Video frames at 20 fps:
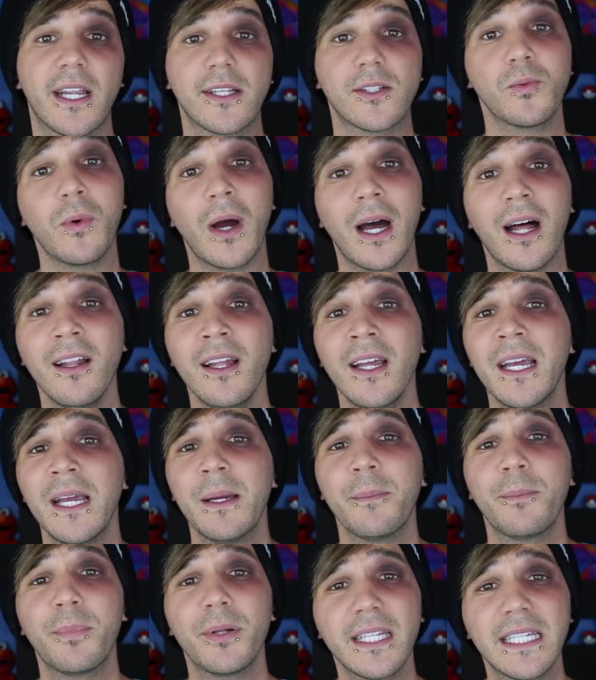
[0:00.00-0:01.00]
as well.
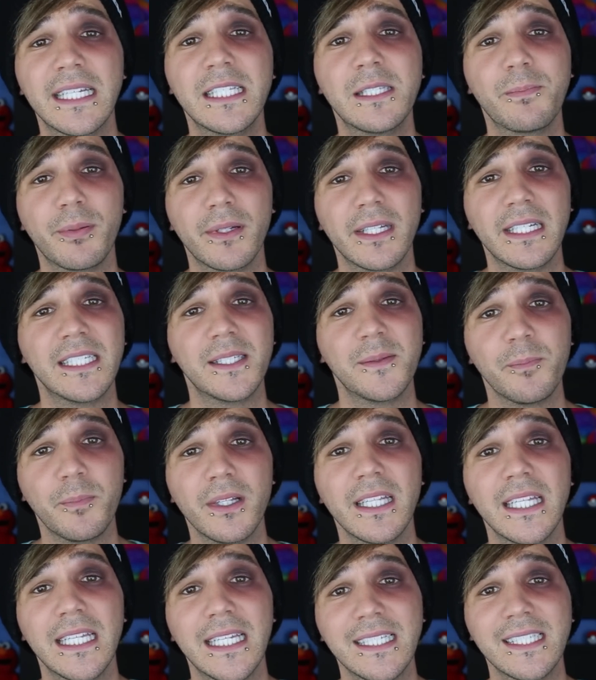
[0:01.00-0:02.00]
Please, please,
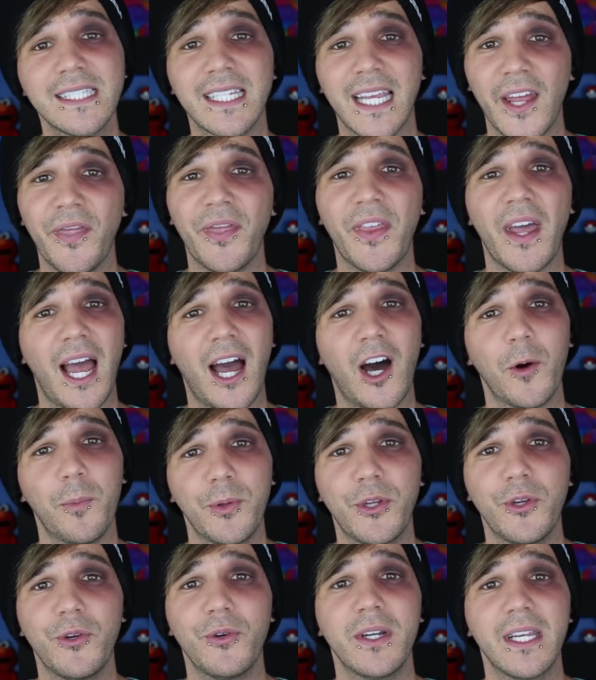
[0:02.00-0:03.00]
please get the
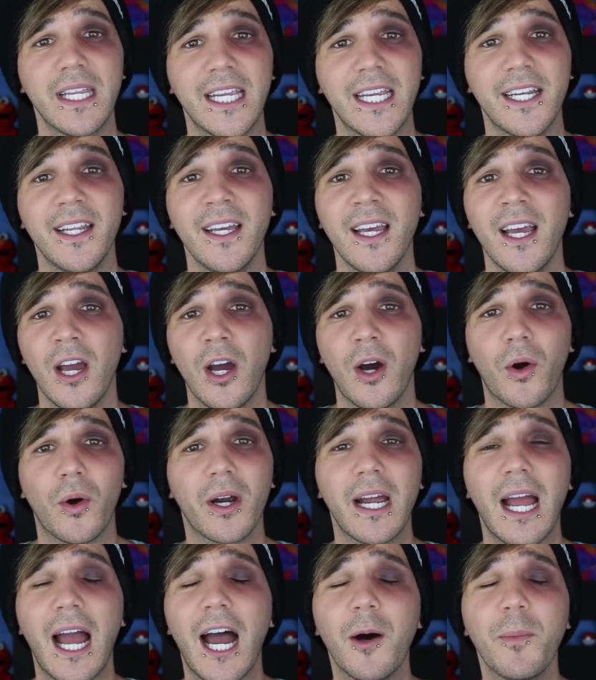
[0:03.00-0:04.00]
help you need,
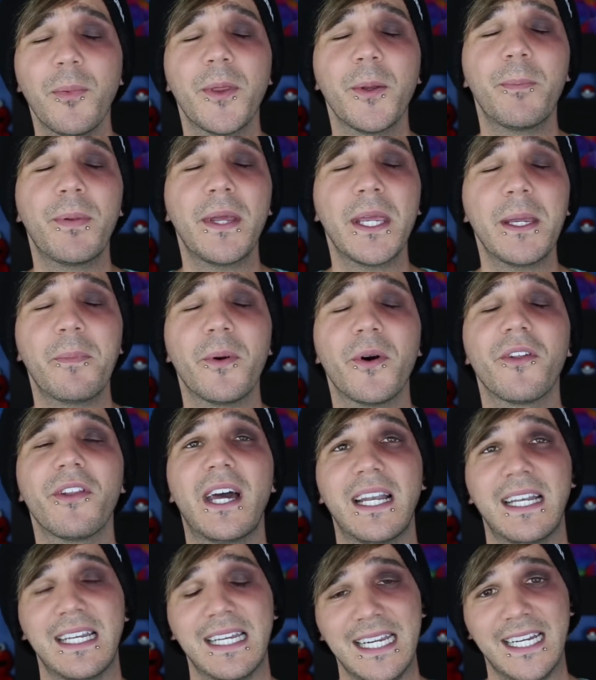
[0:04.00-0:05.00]
or help the people
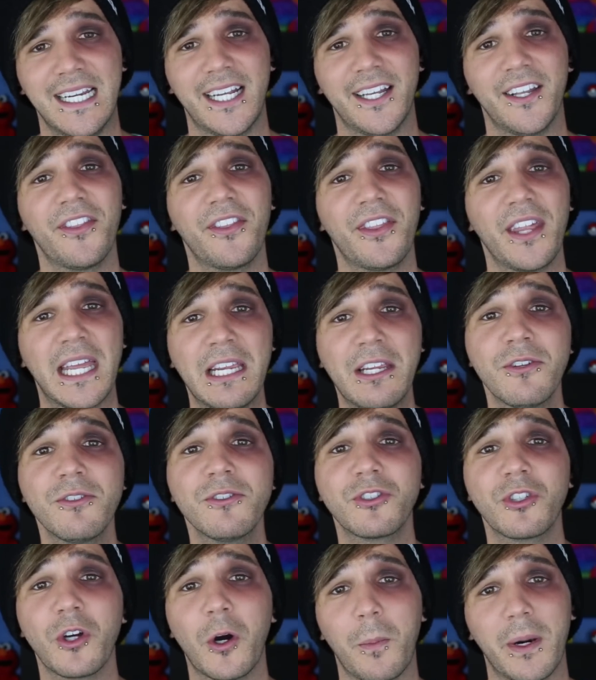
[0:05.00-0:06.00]
that need it. Thank
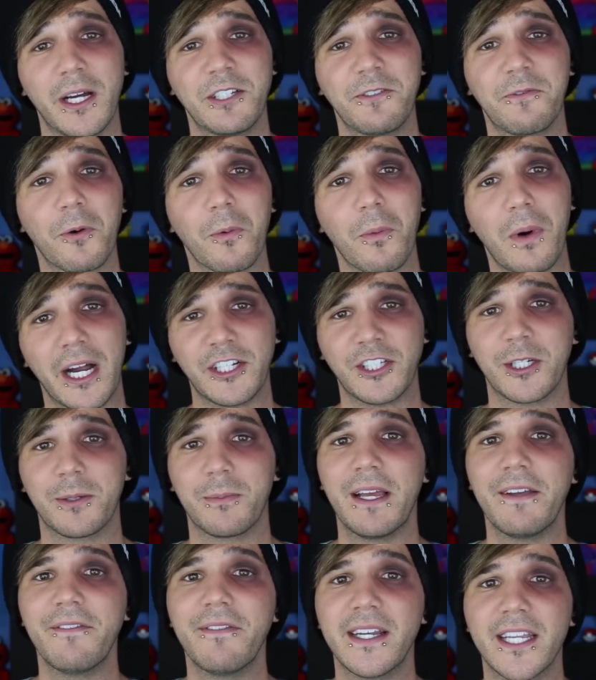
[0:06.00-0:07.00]
you so much for watching
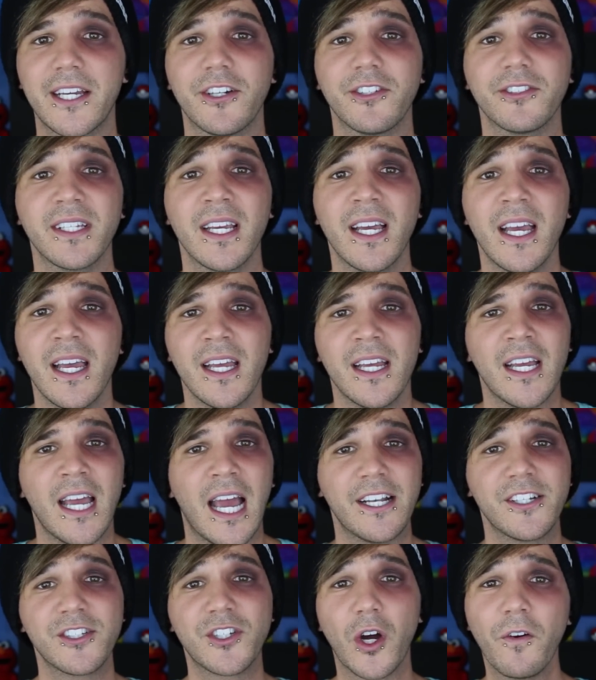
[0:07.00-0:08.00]
my videos,
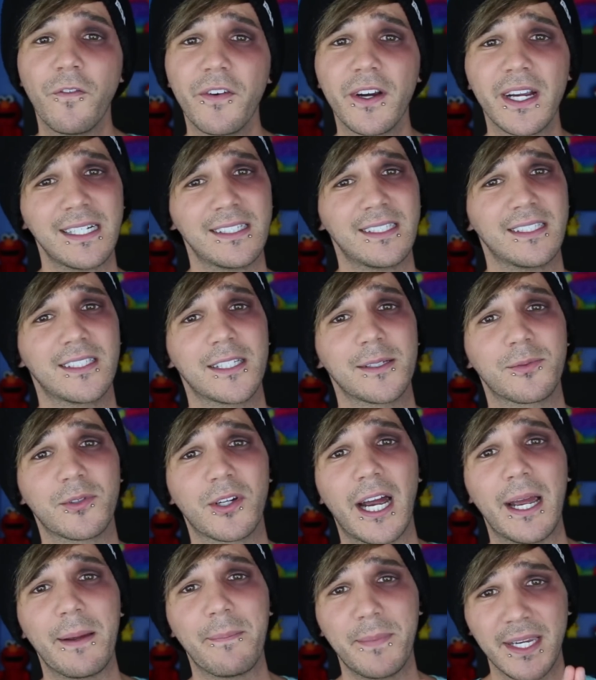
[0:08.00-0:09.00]
and don't forget to
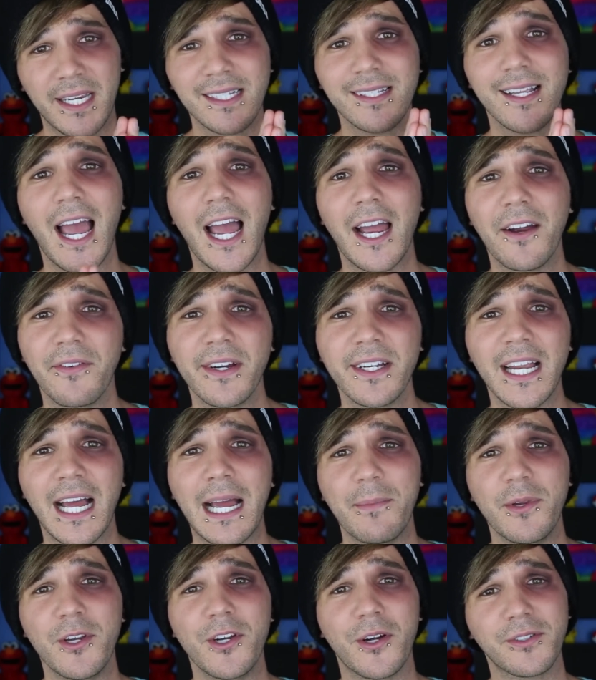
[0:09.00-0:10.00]
subscribe, because every
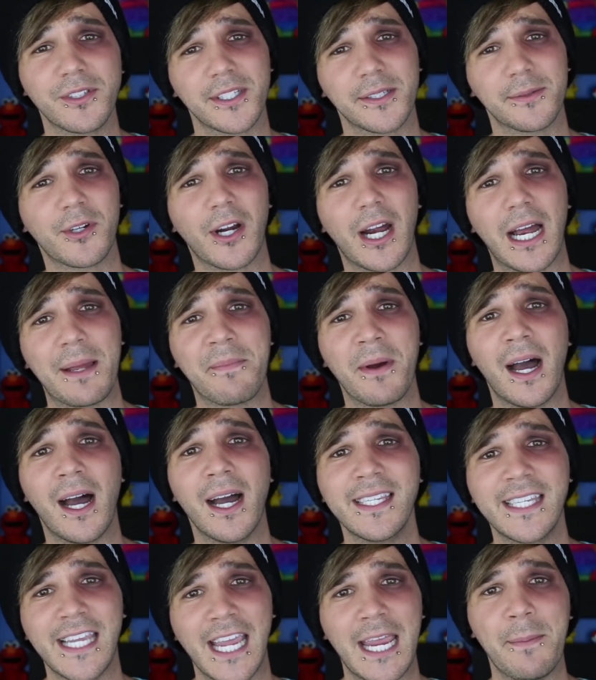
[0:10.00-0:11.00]
time you don't subscribe,
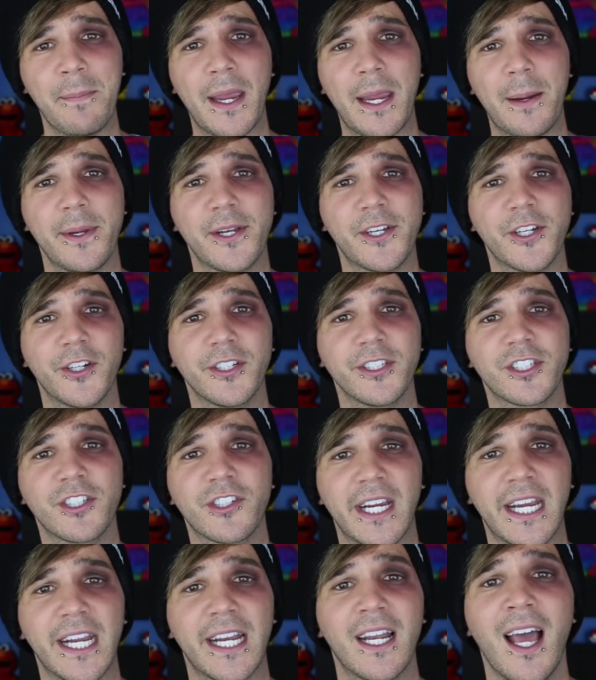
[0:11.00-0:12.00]
a gay baby turns
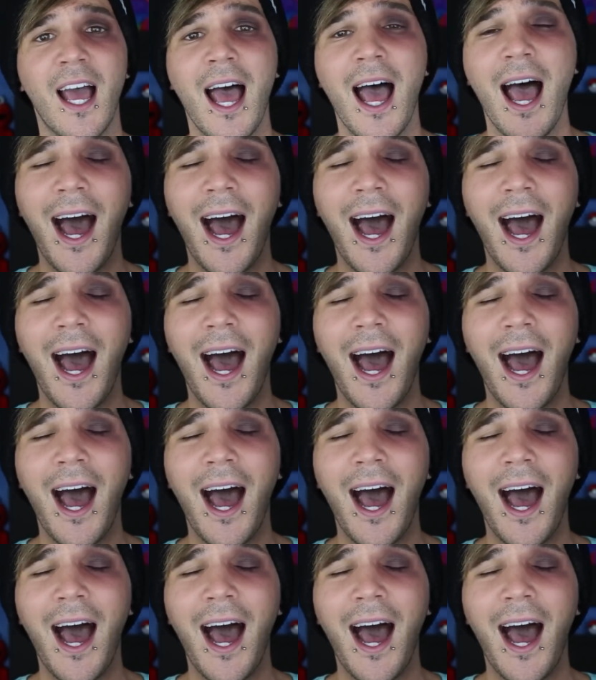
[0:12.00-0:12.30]
straight.